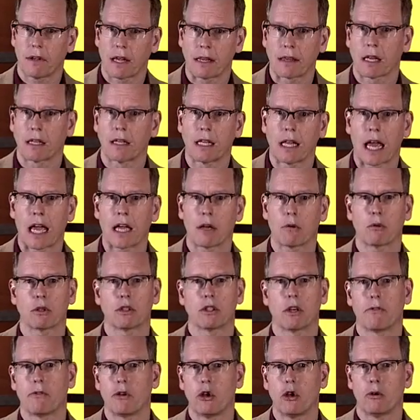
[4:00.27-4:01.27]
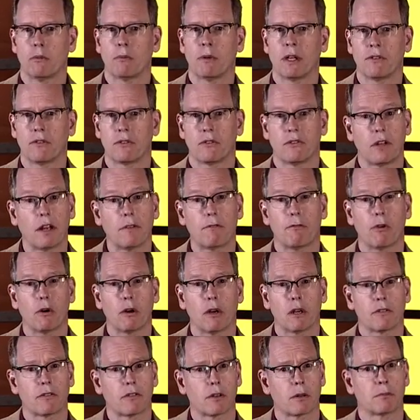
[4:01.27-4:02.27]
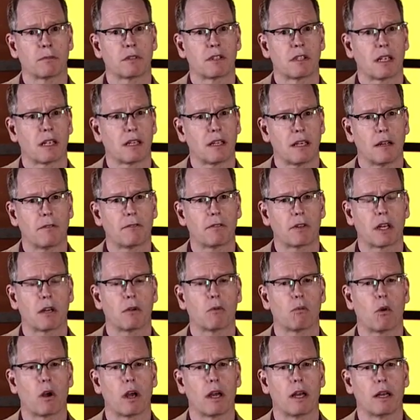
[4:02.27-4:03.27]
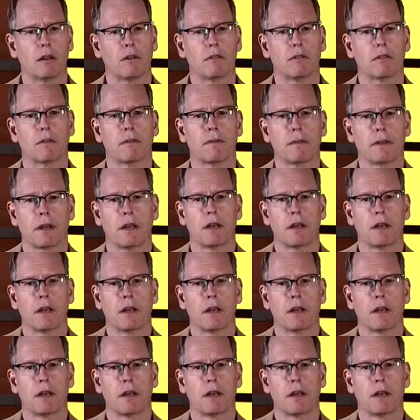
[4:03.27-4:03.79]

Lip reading: and the language of humans differ in some significant ways.